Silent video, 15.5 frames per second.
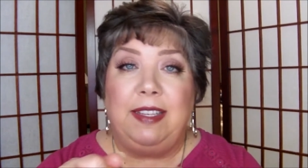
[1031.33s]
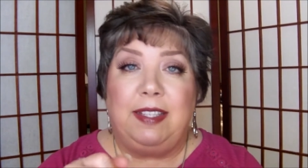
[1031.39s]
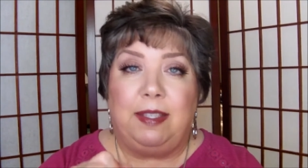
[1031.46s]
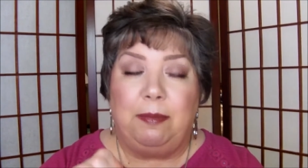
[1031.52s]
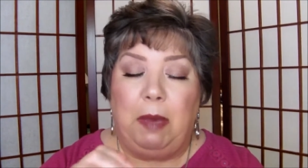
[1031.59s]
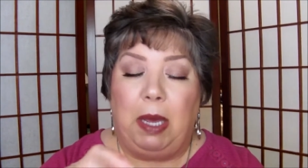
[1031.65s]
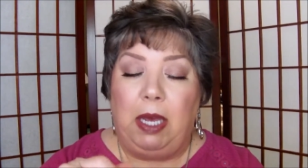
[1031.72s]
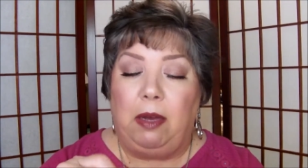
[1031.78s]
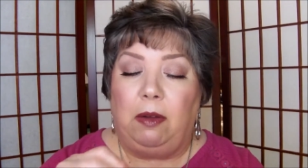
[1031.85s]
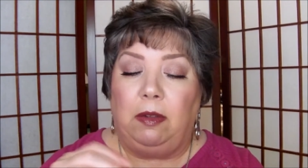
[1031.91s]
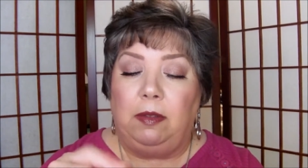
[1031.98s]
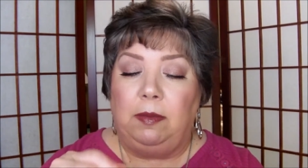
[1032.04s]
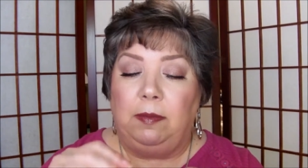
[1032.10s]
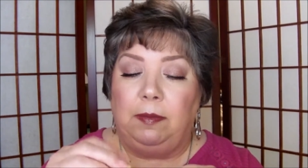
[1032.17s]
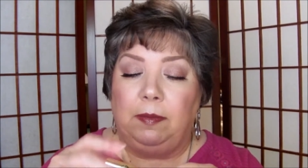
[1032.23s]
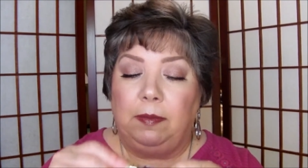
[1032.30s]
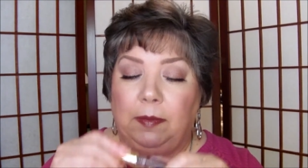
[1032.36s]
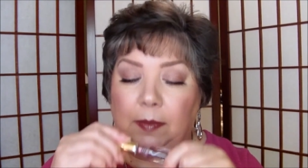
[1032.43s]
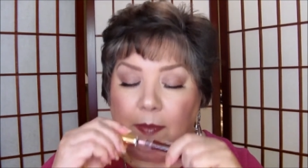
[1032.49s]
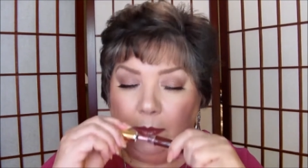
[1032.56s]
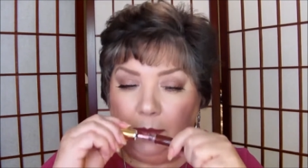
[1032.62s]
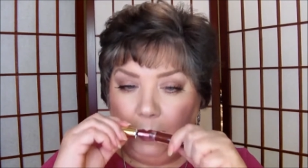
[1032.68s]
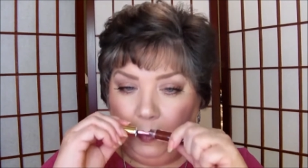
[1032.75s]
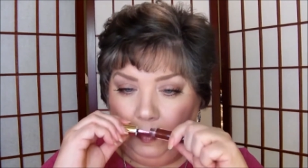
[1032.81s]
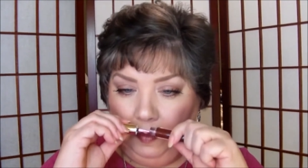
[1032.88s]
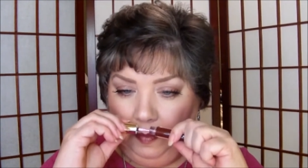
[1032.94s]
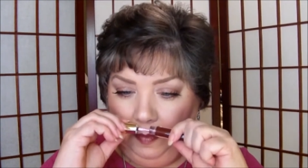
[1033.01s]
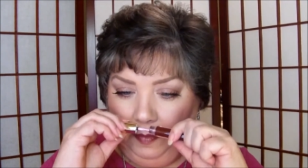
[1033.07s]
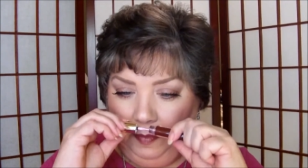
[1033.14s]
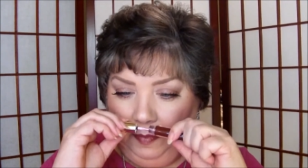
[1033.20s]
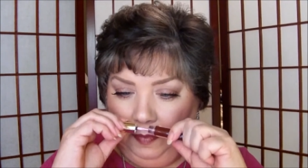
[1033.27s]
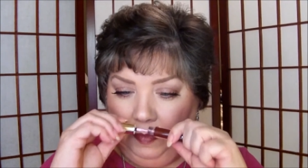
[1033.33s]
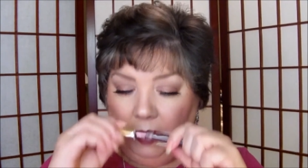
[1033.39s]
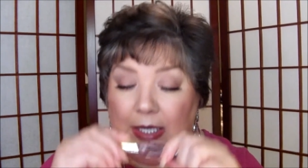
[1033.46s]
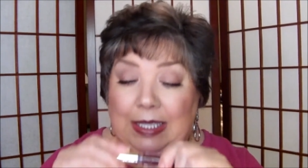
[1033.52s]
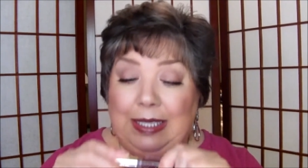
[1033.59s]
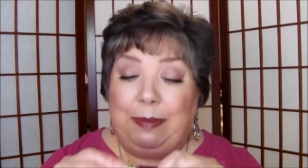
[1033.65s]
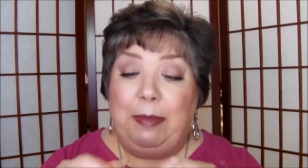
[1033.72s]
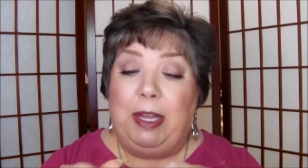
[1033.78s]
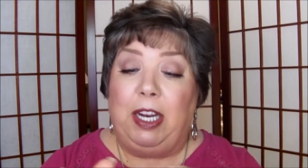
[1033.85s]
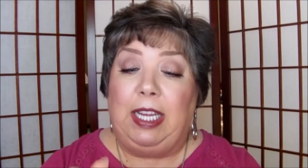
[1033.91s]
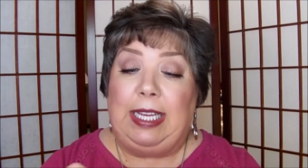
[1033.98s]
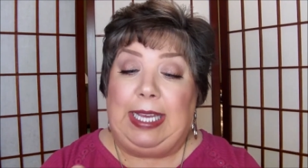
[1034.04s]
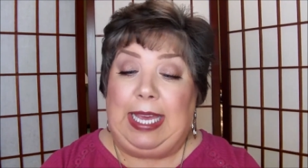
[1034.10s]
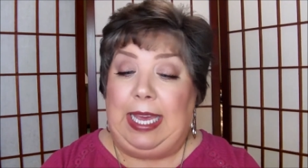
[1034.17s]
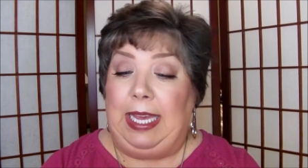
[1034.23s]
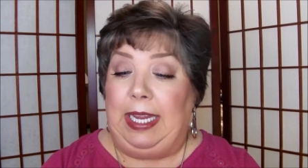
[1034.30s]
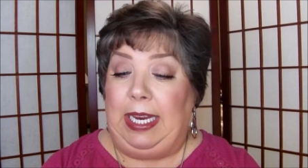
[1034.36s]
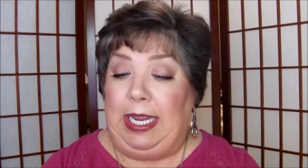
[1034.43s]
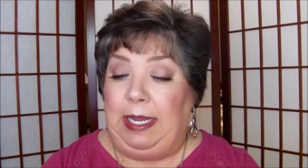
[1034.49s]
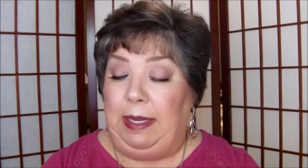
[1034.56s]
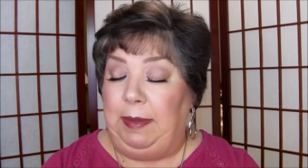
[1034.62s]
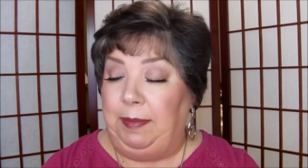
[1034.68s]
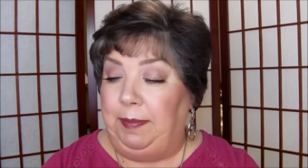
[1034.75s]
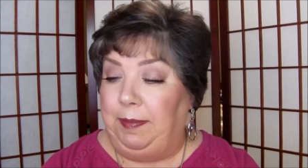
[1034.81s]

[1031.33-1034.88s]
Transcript: smell. They smell like candy.